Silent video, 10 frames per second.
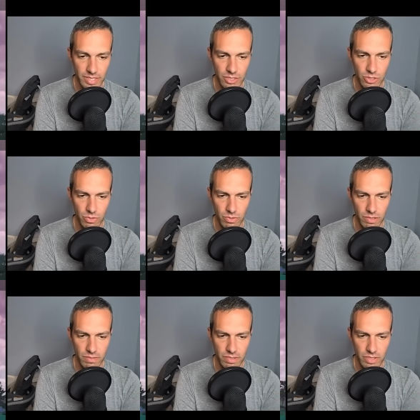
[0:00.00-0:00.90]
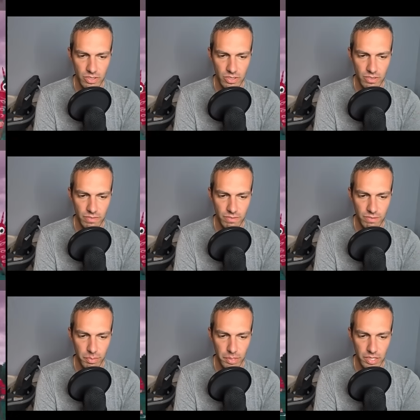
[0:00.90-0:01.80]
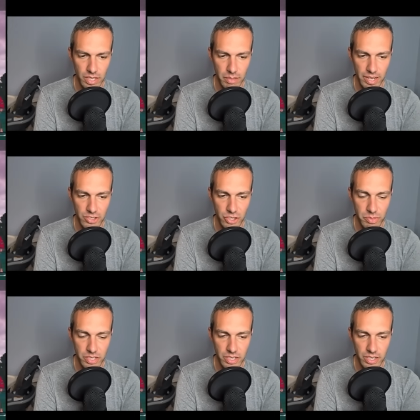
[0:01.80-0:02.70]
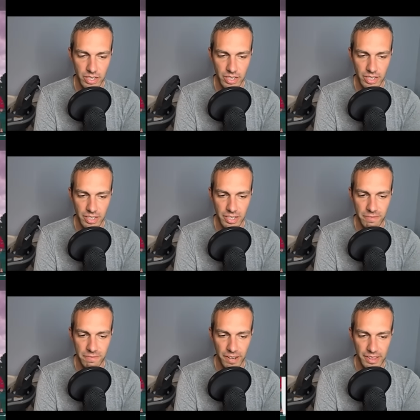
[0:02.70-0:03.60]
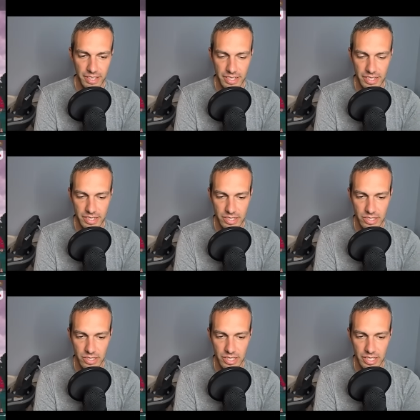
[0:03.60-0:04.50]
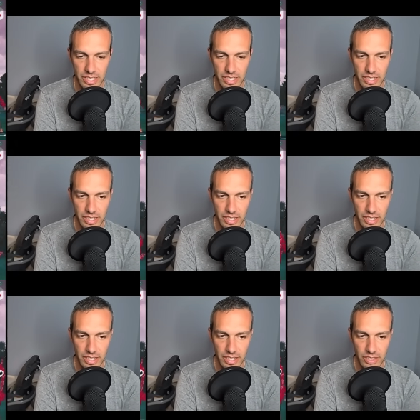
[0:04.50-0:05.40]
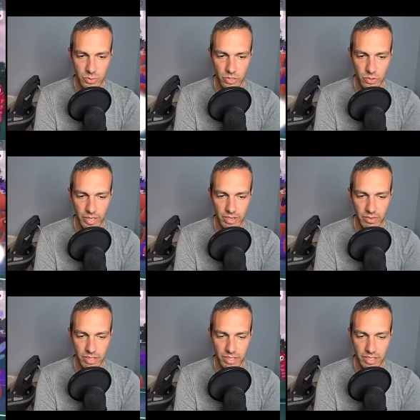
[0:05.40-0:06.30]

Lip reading: So flipping a lot of matchups here, and finally getting a good lead into a ground.